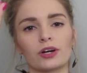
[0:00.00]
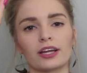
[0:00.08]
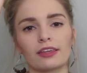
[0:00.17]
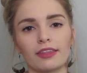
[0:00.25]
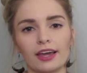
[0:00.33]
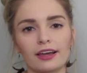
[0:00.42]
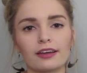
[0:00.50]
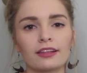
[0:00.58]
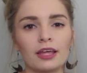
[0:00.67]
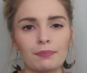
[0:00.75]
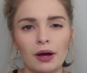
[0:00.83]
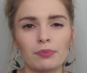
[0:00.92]
work can like
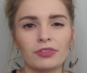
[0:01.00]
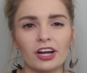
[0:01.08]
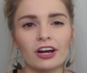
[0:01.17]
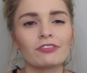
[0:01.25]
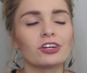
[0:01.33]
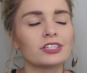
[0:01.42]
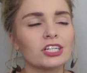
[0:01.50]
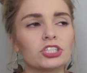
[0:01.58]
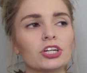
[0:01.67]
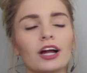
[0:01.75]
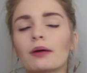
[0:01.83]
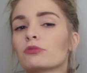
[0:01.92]
clip up there. If you're a
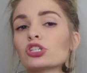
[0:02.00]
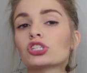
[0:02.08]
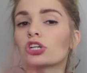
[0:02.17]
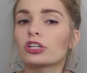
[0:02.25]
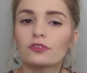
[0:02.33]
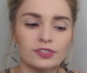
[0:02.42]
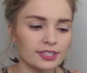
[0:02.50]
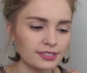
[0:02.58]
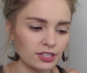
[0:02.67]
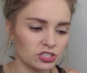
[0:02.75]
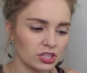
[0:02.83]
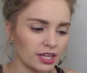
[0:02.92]
teacher, I'm sure you've seen
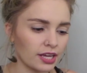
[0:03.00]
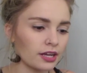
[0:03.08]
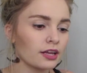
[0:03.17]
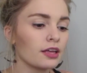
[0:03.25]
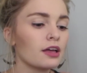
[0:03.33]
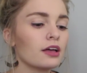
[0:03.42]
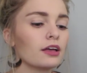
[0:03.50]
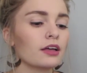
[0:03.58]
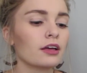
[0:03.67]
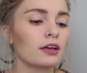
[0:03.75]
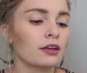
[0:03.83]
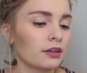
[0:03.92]
such a thing.
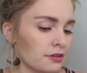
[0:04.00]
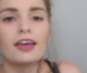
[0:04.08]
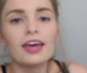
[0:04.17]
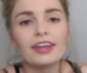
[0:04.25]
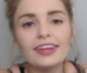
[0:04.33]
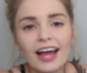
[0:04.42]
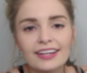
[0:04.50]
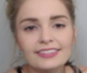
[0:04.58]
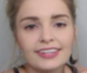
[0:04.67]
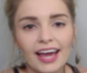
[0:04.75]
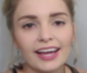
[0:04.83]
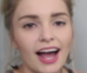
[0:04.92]

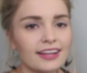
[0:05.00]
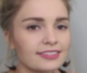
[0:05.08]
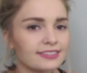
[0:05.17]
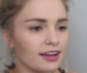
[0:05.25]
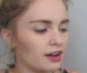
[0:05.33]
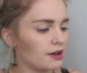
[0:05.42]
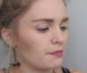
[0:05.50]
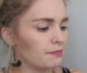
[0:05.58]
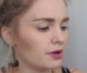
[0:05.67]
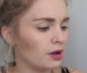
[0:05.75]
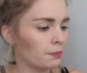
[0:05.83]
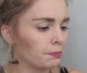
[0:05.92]
Next, I got
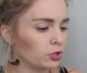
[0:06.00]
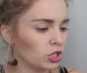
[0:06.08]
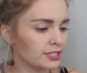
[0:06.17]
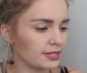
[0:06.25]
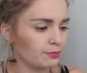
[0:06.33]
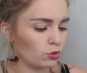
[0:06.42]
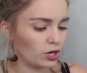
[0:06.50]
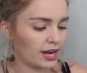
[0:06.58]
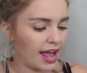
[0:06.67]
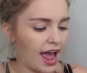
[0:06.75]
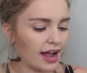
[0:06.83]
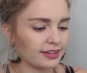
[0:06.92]
some bulletin
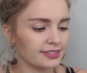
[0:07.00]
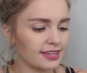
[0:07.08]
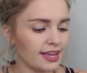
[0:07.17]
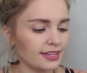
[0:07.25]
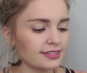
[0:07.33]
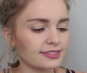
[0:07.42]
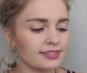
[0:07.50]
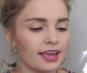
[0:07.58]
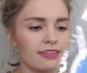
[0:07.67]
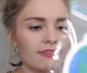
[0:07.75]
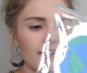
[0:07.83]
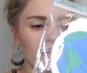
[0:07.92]
board accents,
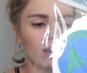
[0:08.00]
and they